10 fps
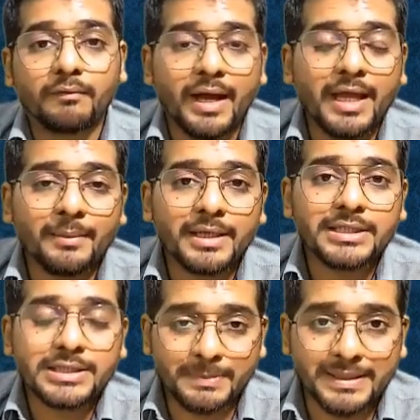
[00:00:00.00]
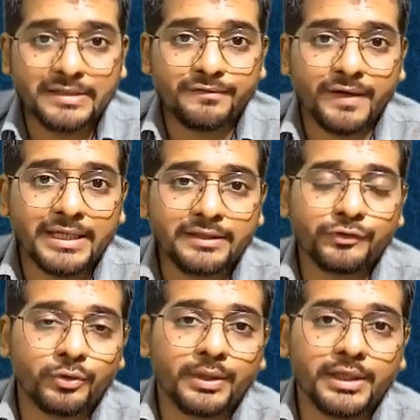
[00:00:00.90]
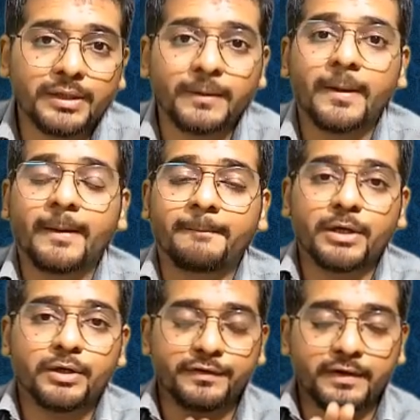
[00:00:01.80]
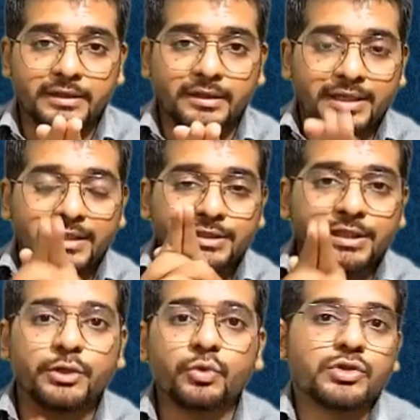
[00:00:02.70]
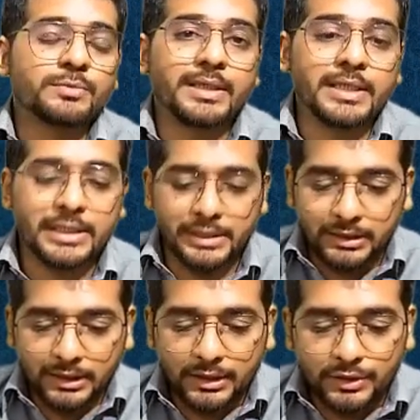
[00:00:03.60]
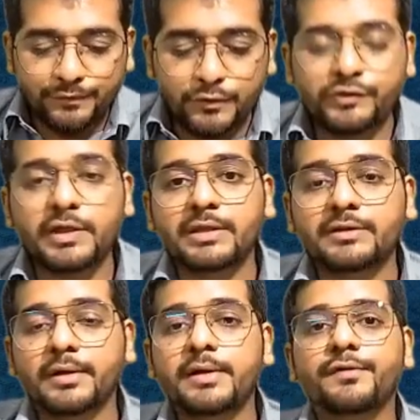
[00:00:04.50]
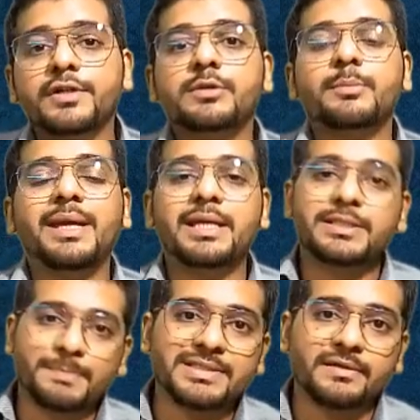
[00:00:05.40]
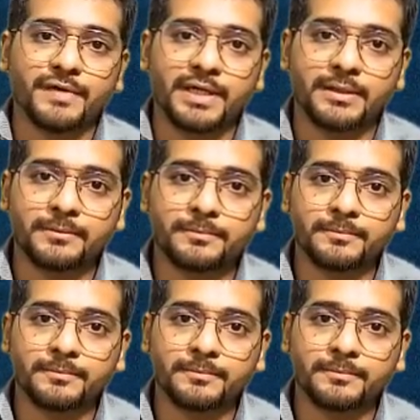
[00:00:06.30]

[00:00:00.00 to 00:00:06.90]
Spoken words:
why am I specifying this over here? Because in the institute's material, if you see 31st May is specified.